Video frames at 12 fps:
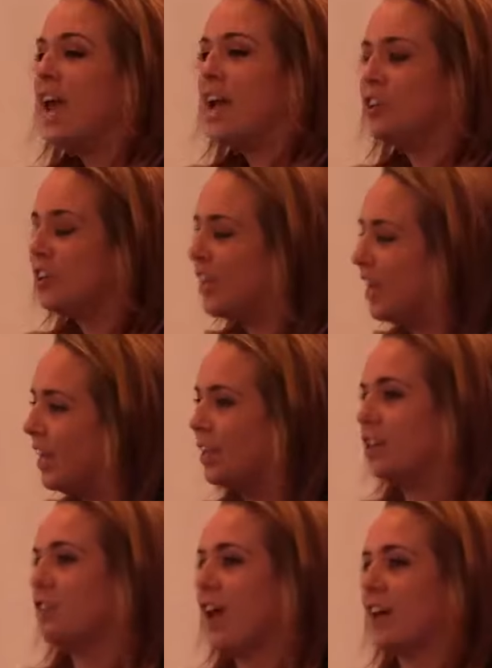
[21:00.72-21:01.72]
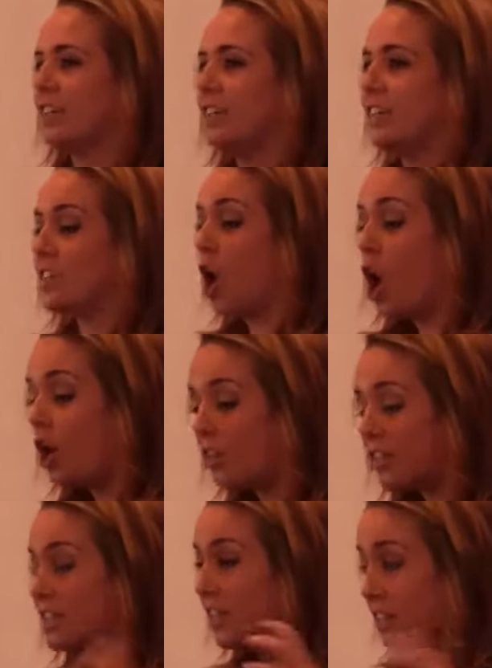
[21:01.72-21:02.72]
And you're getting your vaccines. All
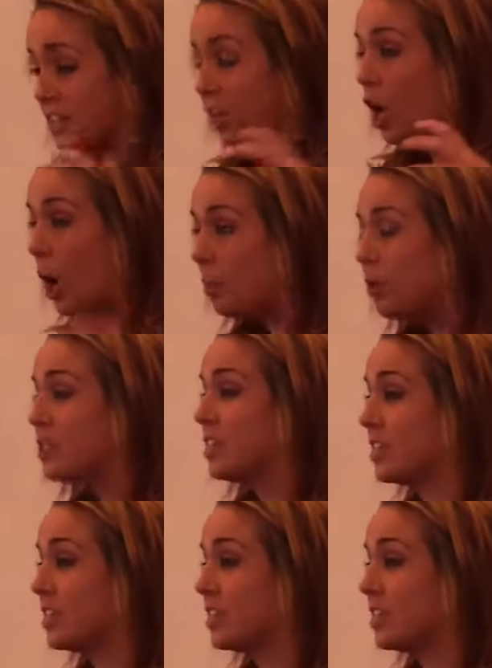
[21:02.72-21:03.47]
this, it's a coupled